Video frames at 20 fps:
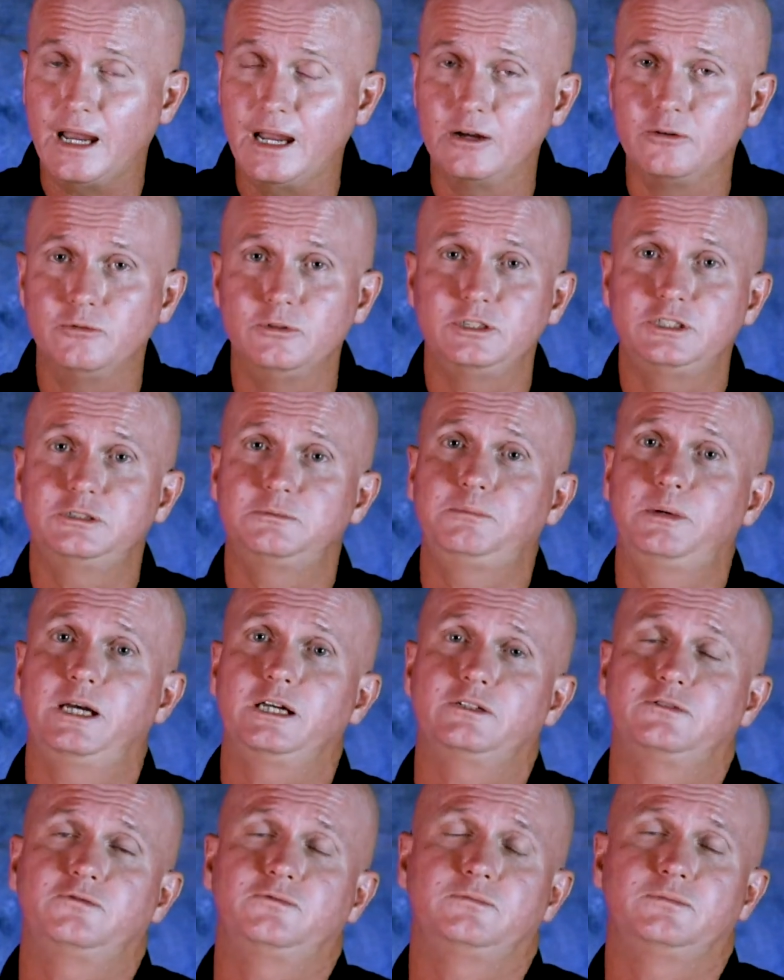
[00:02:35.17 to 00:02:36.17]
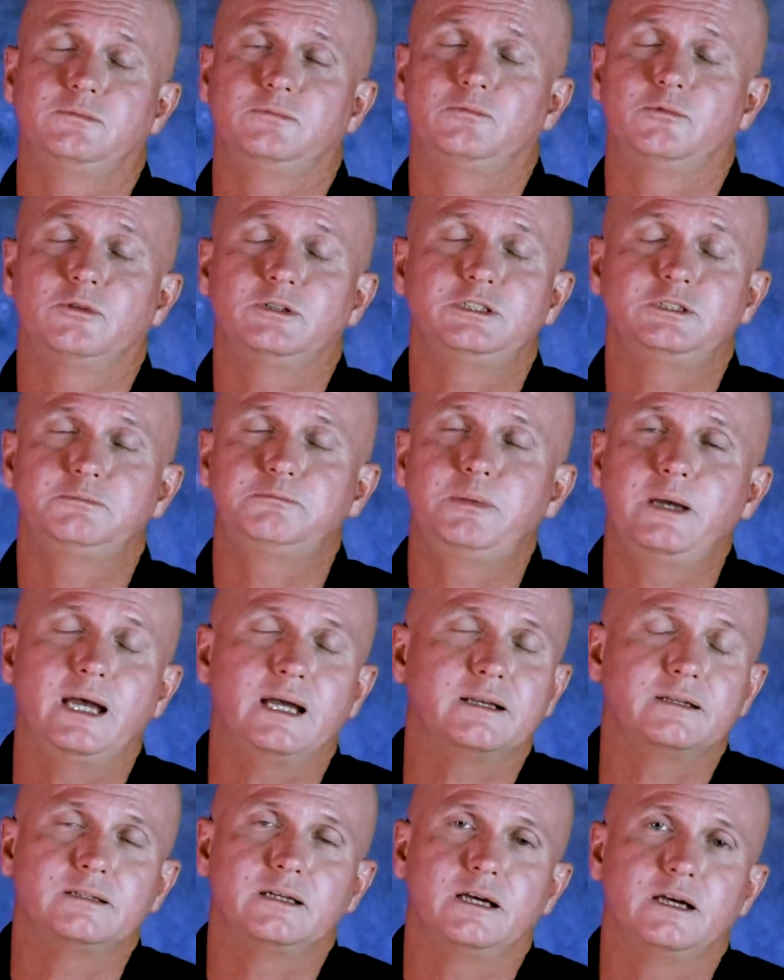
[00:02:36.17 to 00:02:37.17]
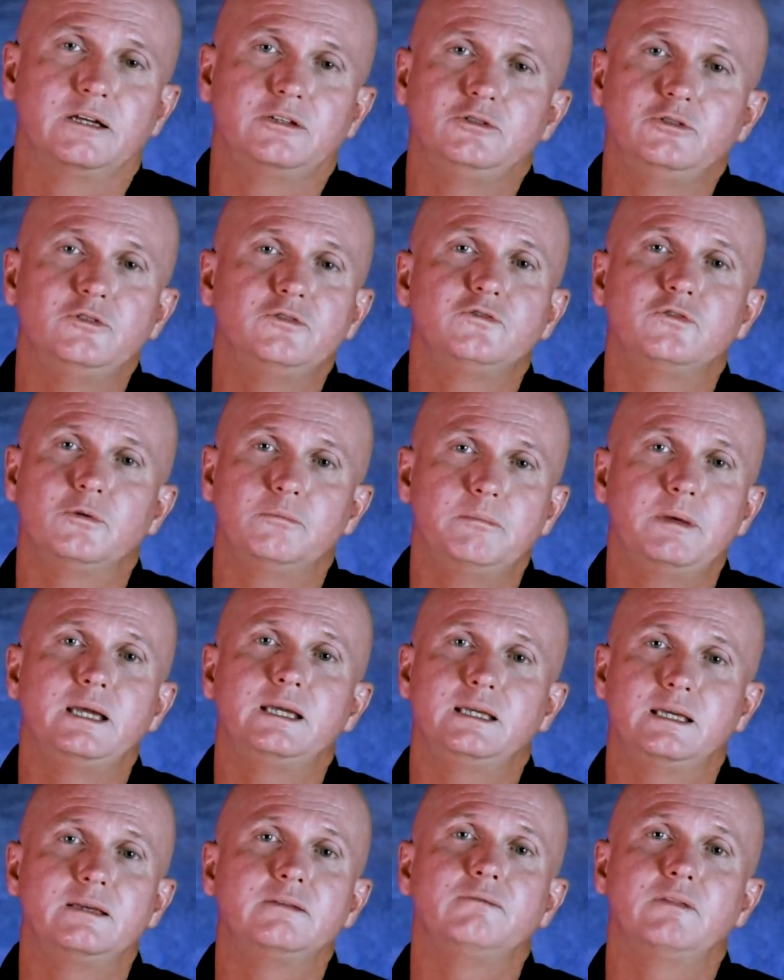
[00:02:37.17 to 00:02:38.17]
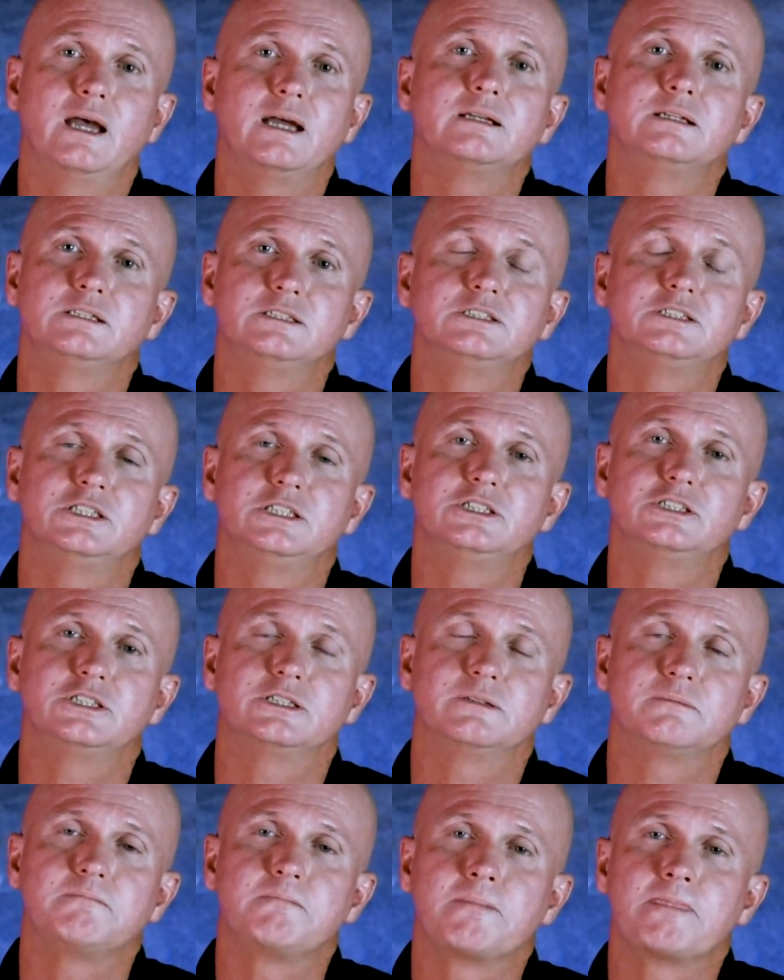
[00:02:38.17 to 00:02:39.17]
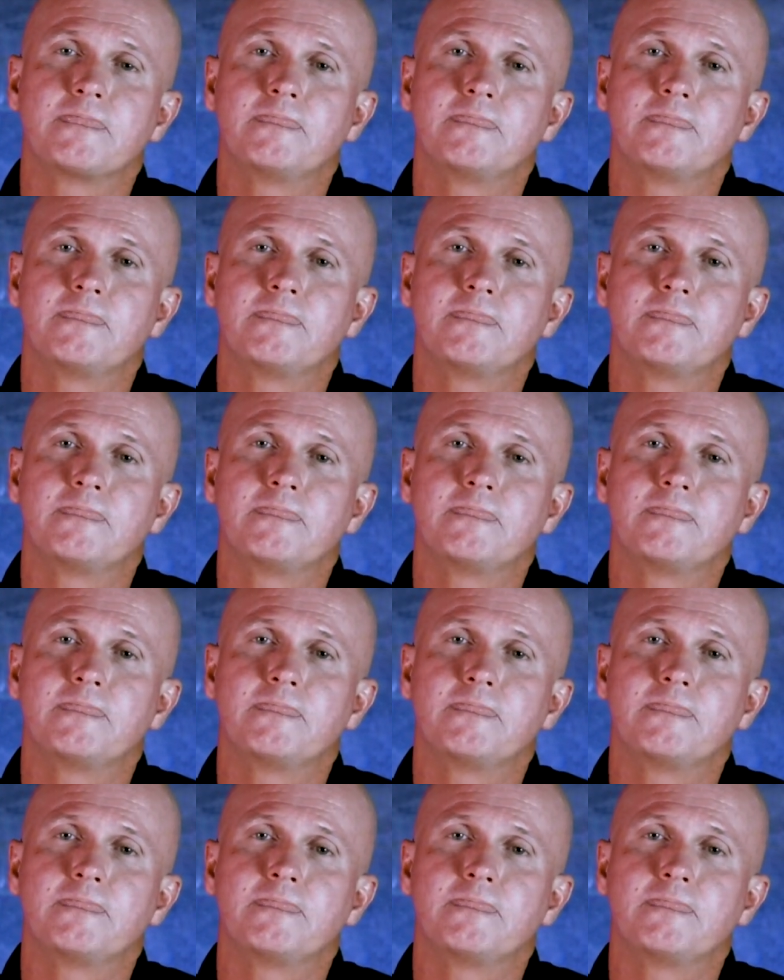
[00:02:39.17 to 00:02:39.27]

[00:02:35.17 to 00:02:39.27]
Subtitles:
I respect you for making that decision.